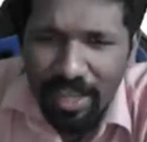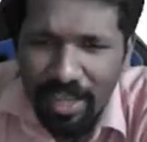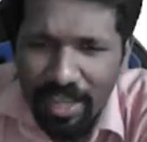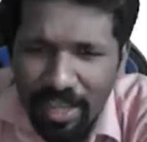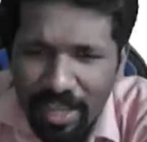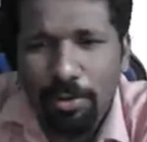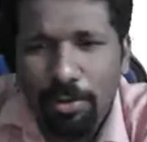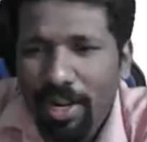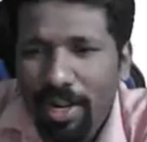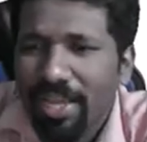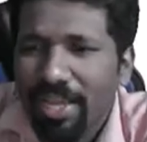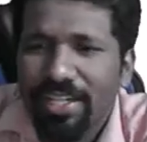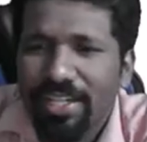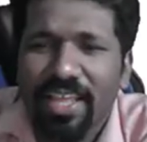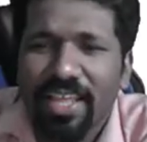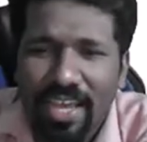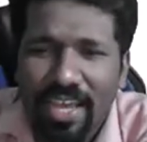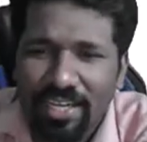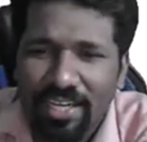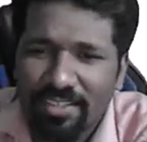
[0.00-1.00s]
But to write
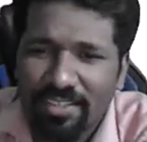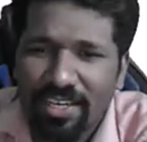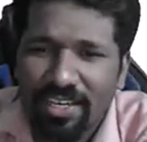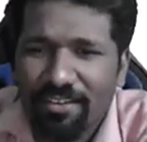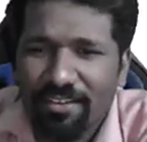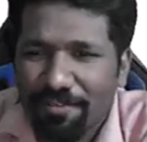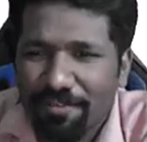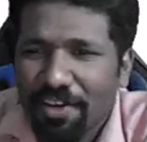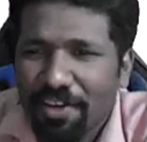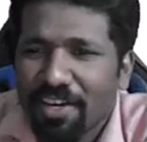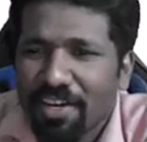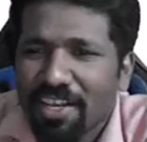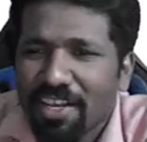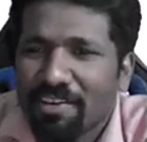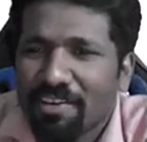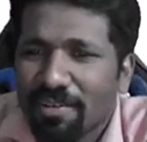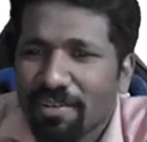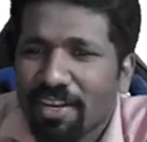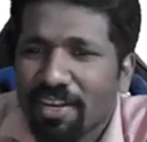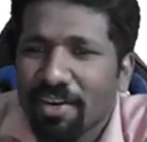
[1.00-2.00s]
the answer, definitely
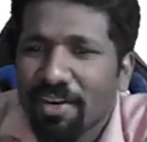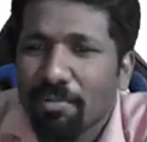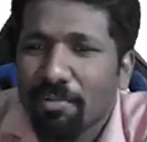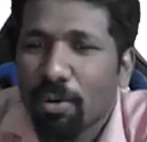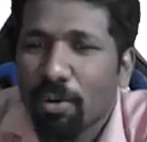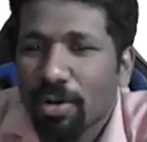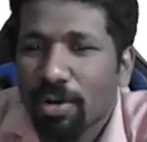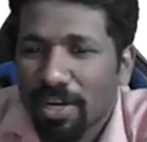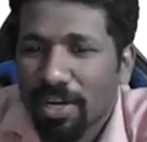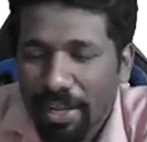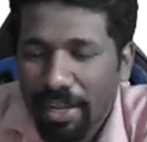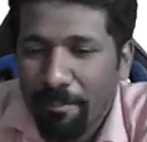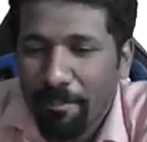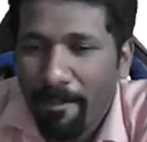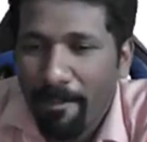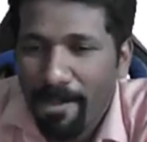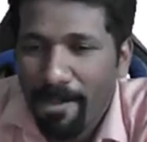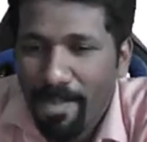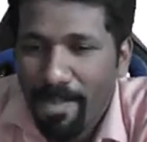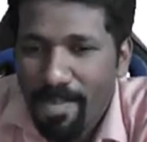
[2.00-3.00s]
it will need more time.
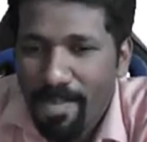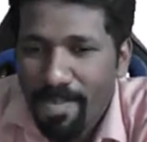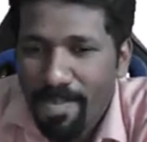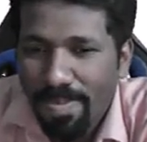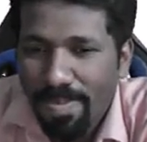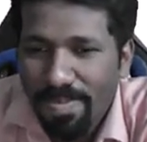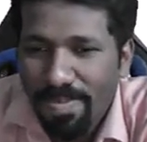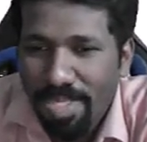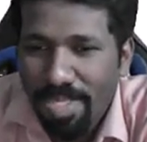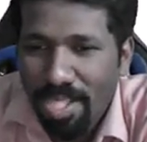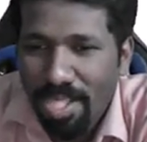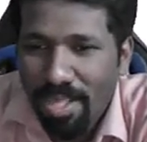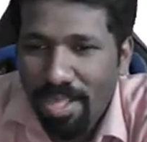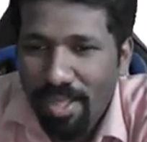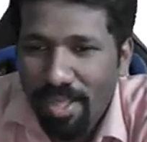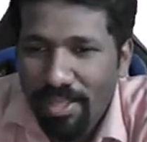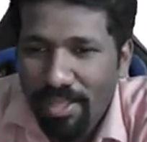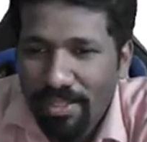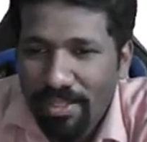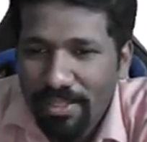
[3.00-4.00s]

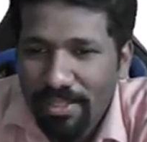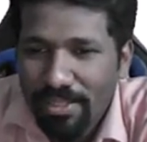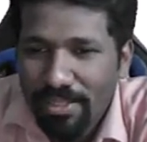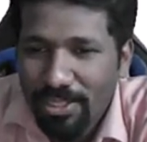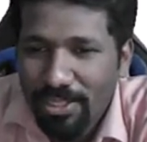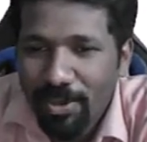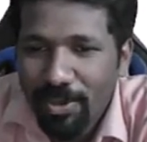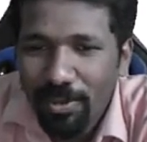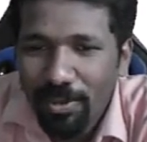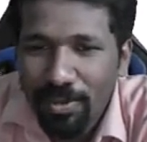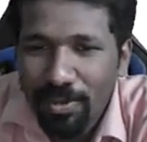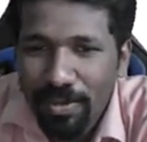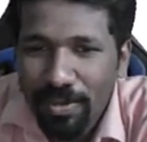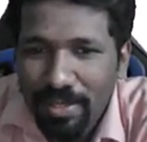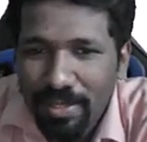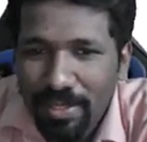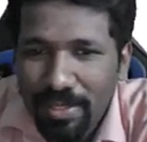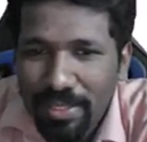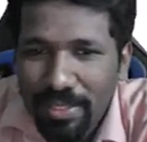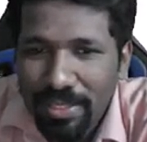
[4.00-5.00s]
So,
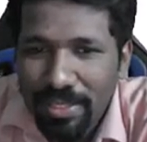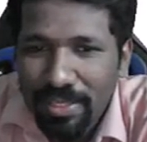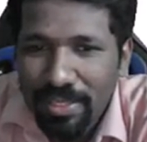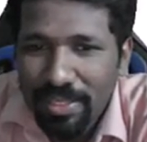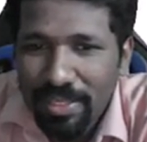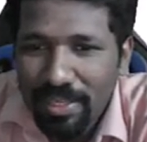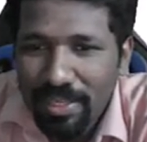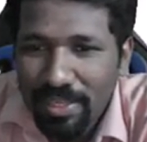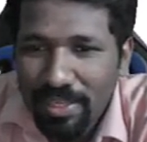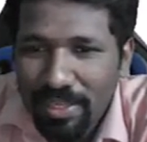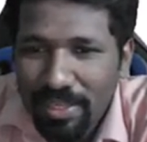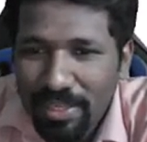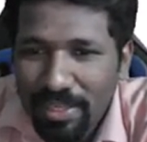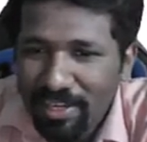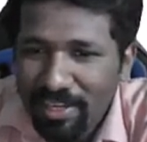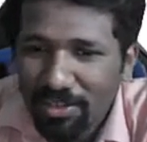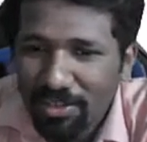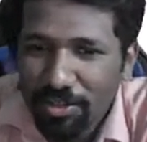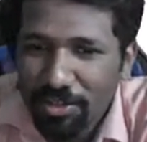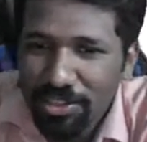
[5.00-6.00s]
yeah,
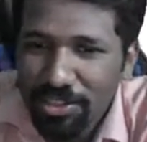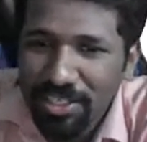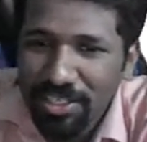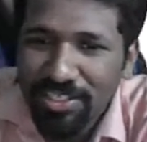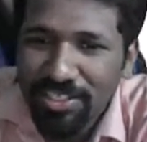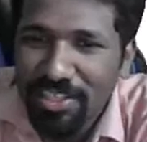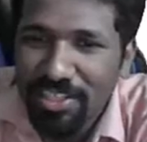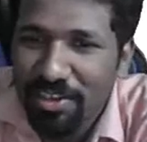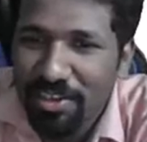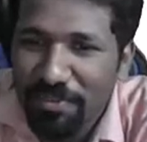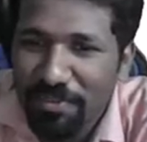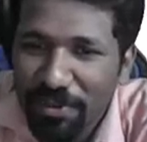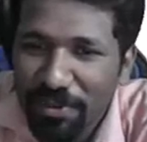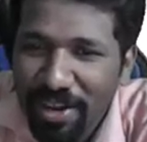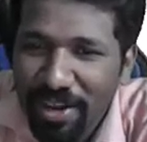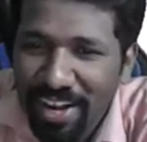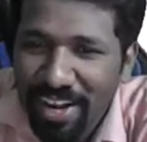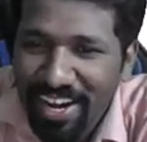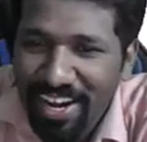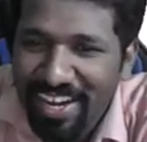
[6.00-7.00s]
to just give you
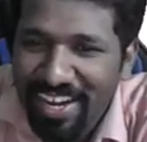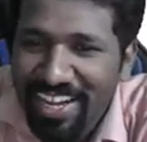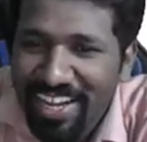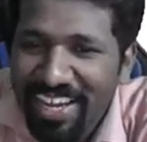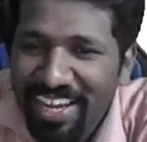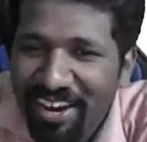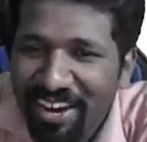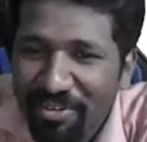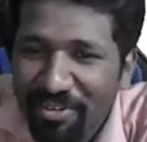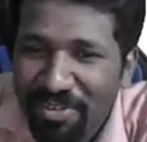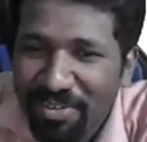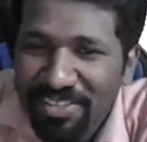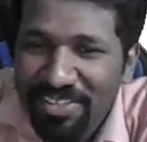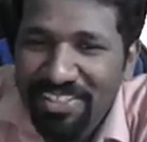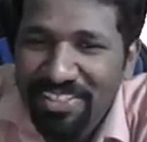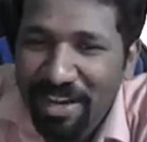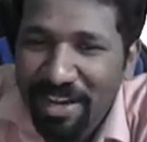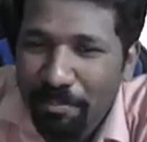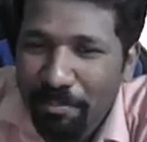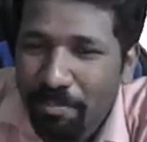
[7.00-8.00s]
an idea of this
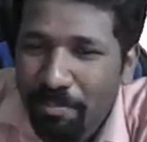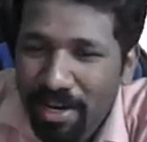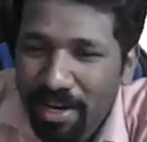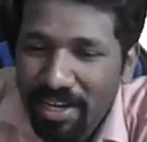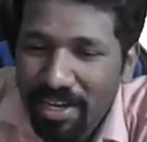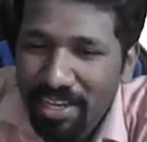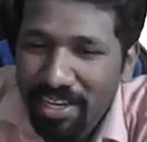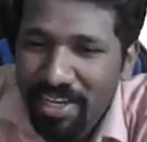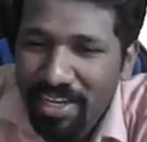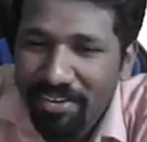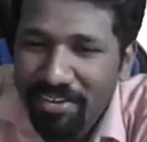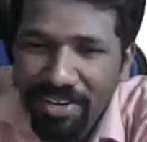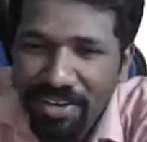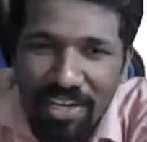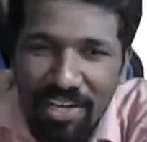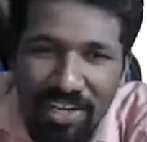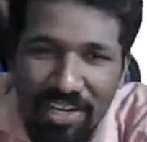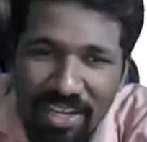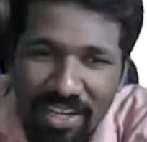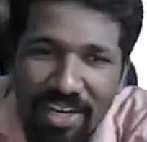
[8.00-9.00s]
number, in
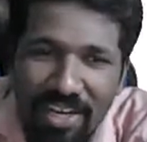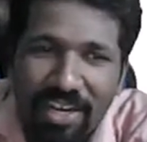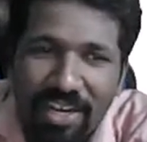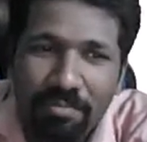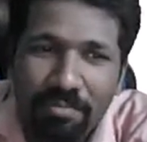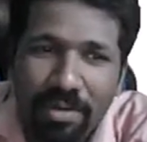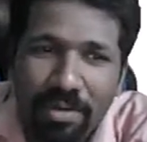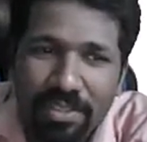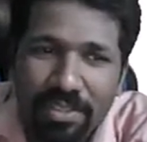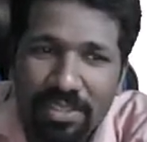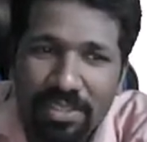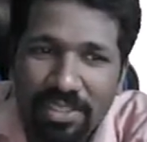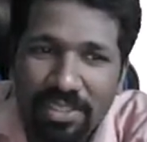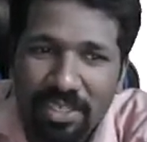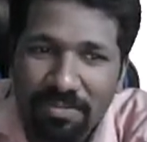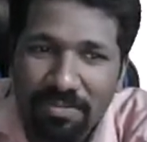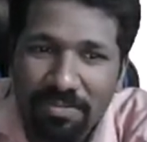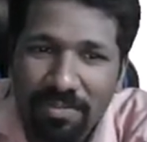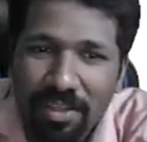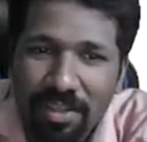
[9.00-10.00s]
our Indian number
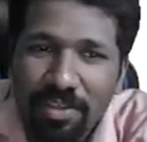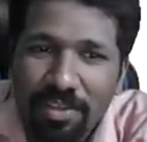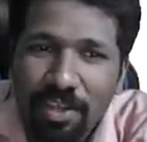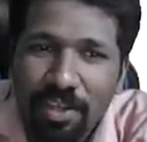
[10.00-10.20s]
system,